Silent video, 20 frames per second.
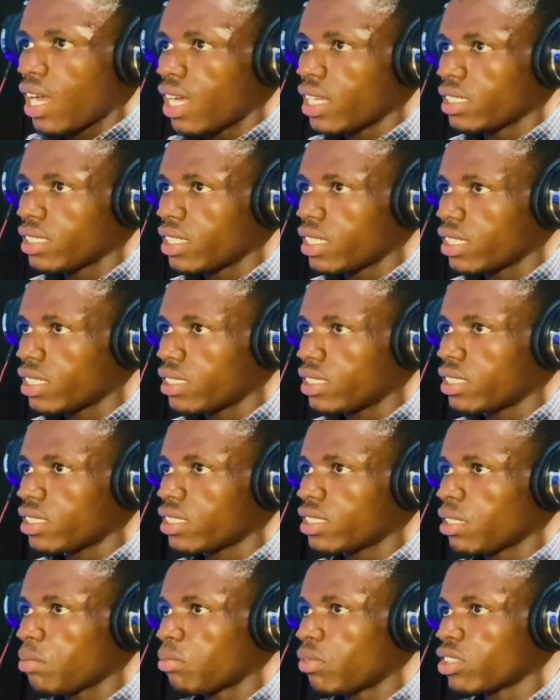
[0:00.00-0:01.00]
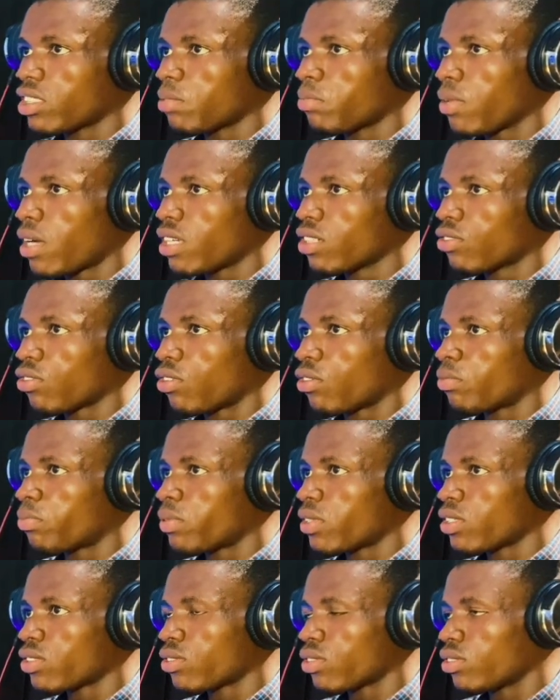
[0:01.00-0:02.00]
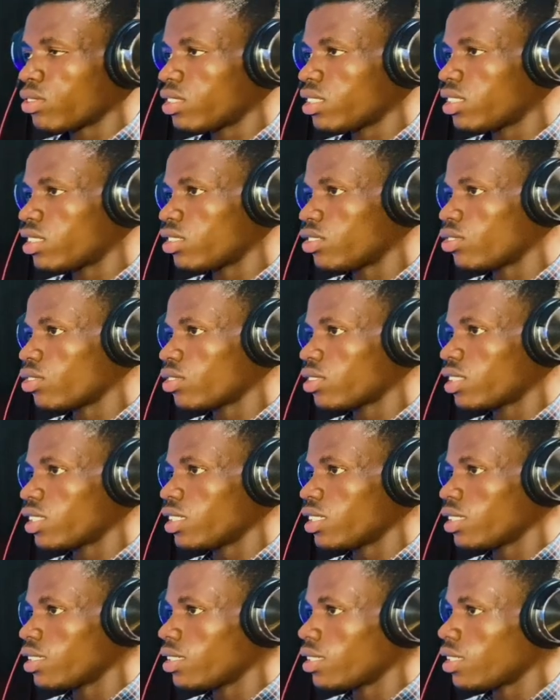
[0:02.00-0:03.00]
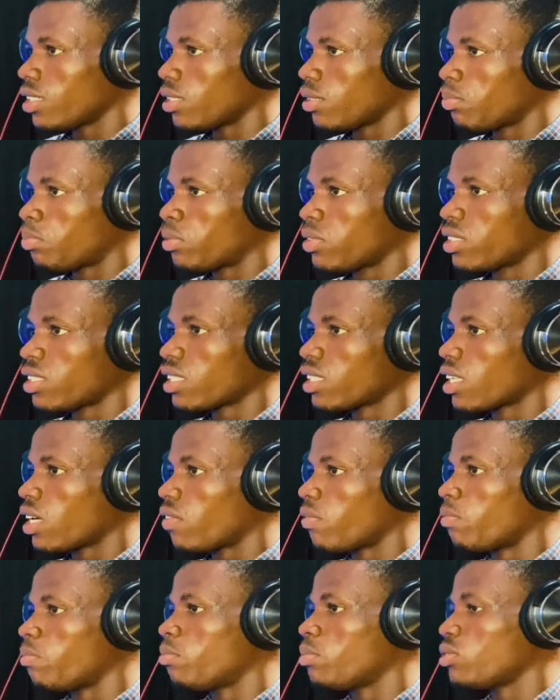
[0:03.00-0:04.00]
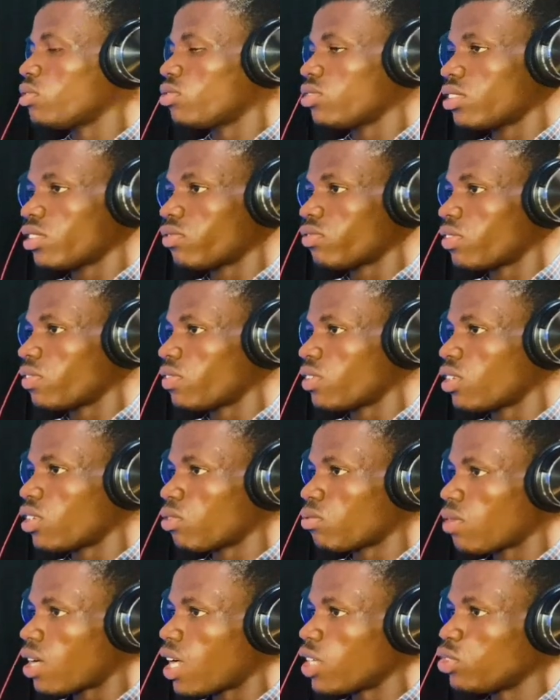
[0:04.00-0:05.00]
And then this is a multi-band compressor. This is just a preset I've been using for a very long while.